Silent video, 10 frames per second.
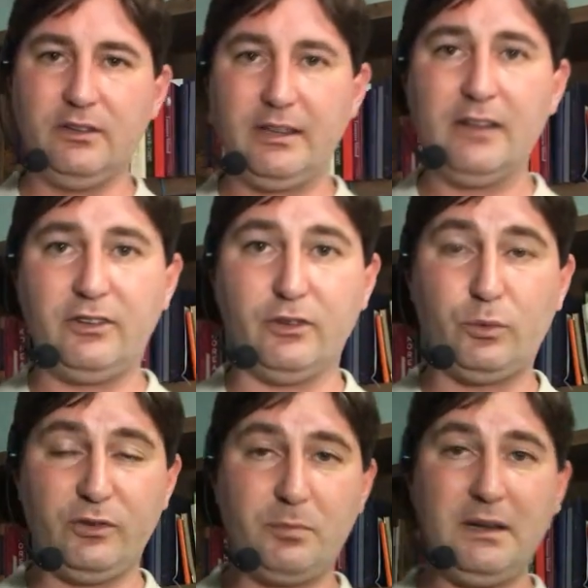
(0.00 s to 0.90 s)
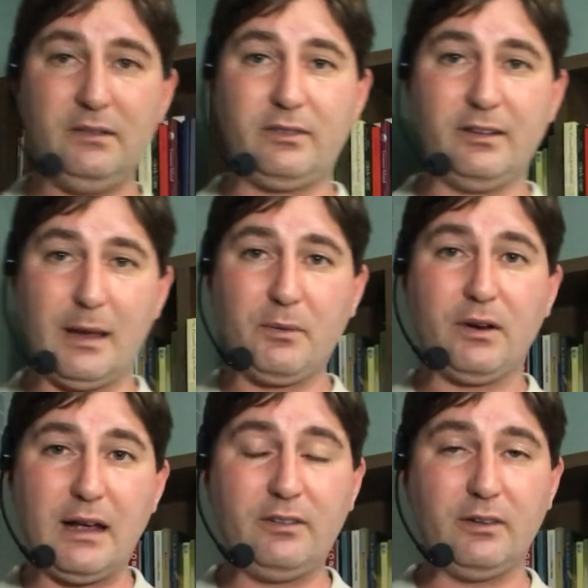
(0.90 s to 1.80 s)
consensus, which means the
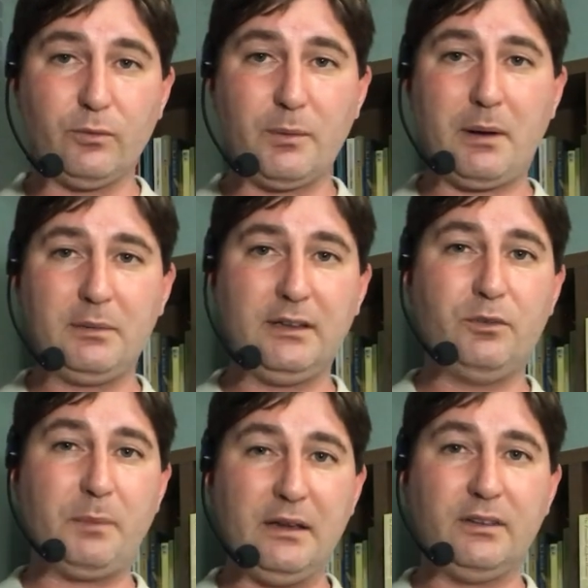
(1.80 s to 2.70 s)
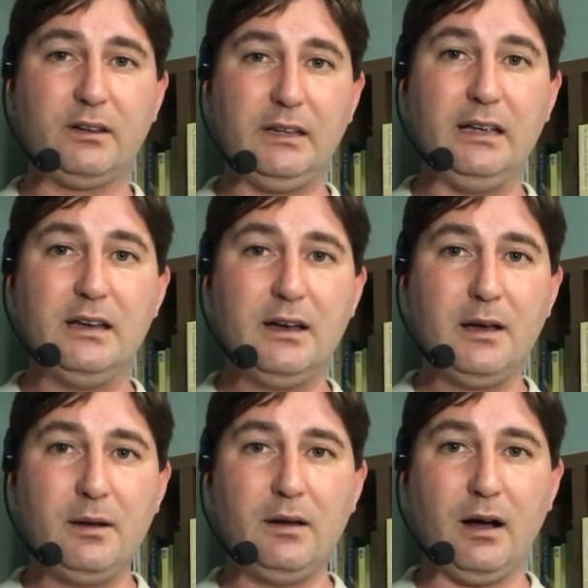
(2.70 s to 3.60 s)
Democrats and the Republicans basically
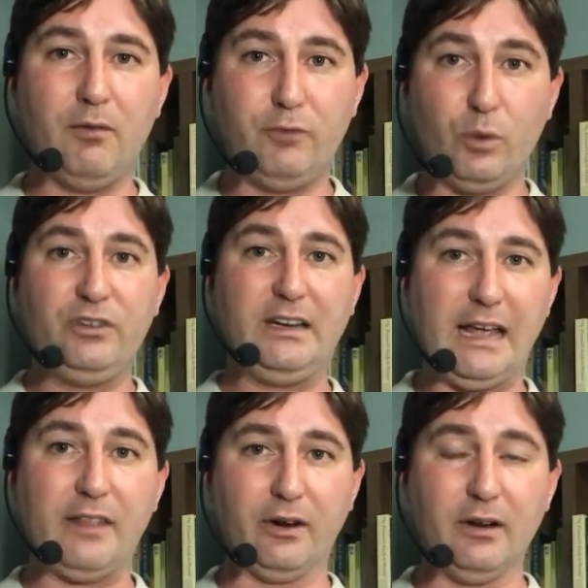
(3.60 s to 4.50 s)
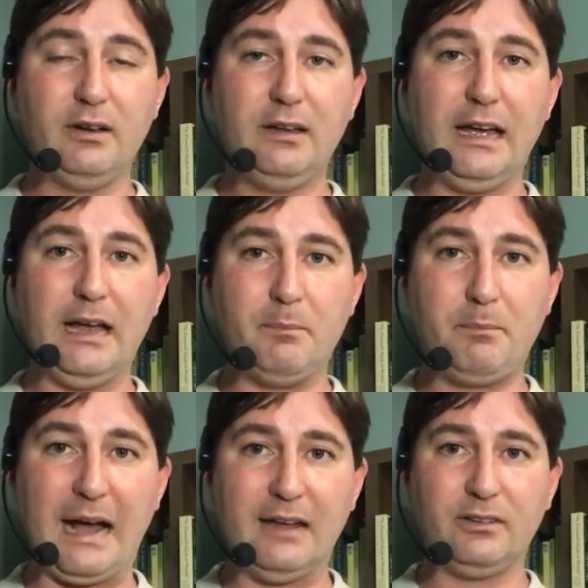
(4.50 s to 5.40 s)
uh, vote together
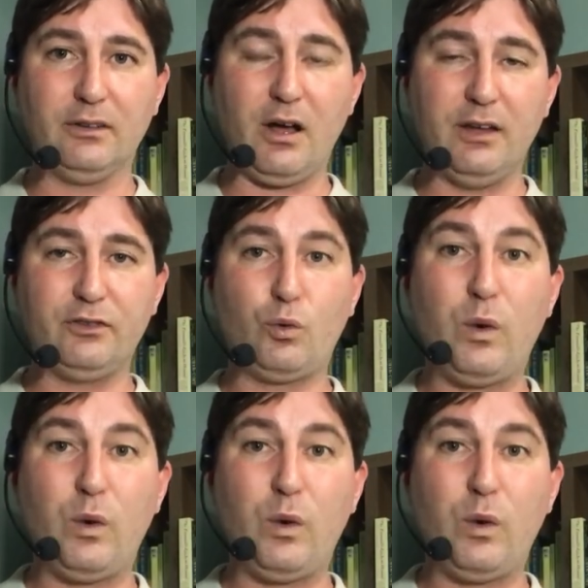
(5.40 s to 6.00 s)
and pass laws